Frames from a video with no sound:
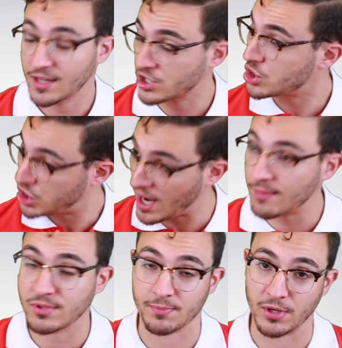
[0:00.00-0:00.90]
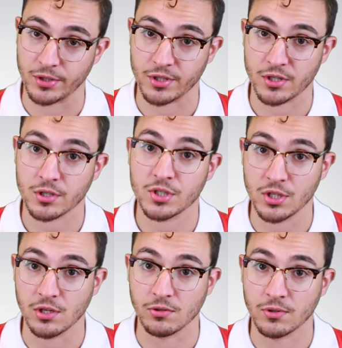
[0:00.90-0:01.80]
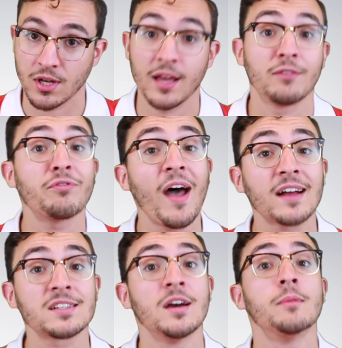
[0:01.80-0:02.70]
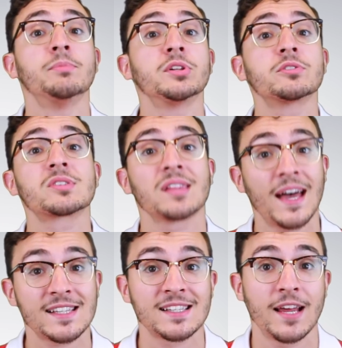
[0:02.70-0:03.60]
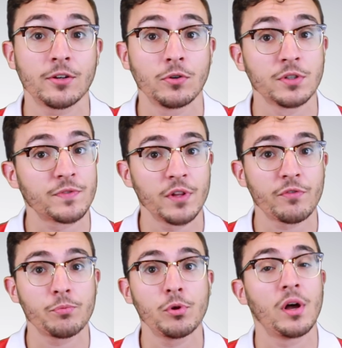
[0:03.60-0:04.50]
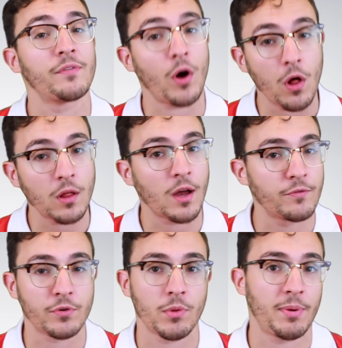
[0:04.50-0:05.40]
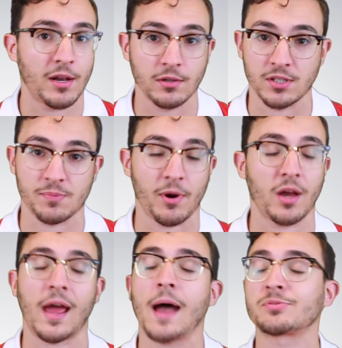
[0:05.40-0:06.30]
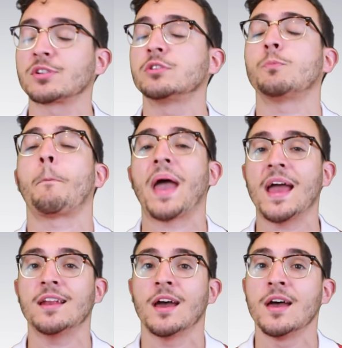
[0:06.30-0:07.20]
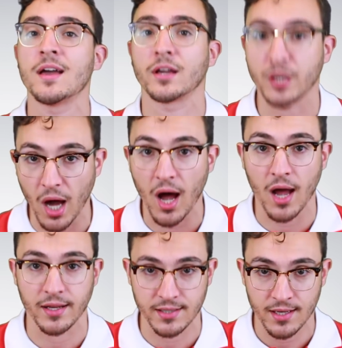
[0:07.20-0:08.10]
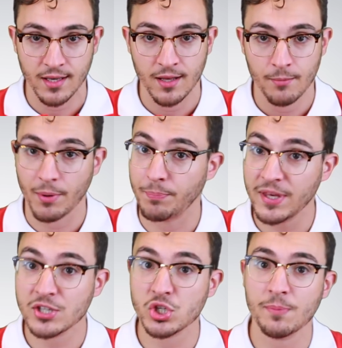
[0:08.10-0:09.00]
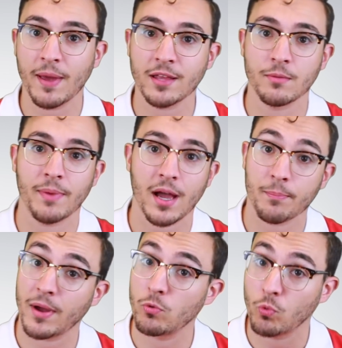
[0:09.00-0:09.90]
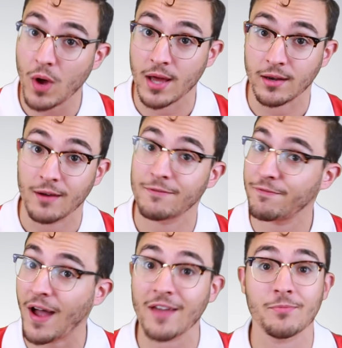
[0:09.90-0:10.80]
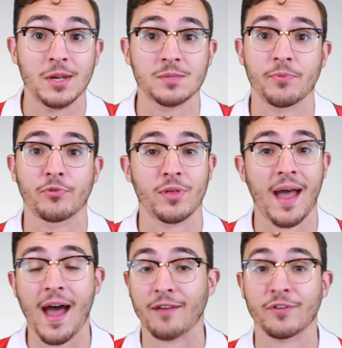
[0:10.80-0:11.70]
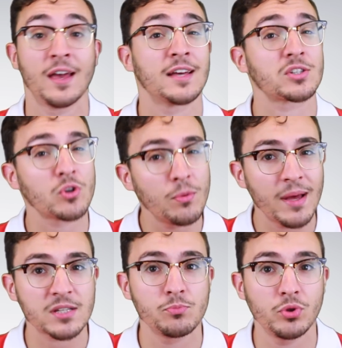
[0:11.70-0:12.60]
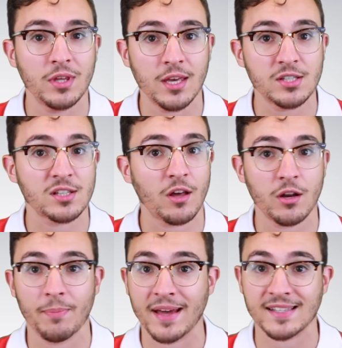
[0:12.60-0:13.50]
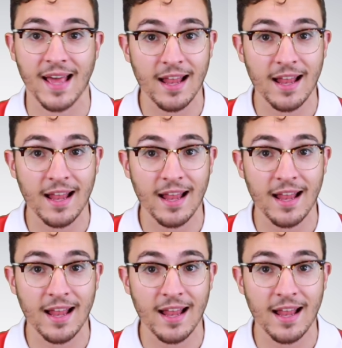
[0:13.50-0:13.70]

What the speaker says: That's James Milner to you. In fact, Milner's last 10 goals for Liverpool have all come from the penalty spot. Absolute pen god. But PSG pegged them back by 1 5 minutes before the half, as Thomas Meunier slotted past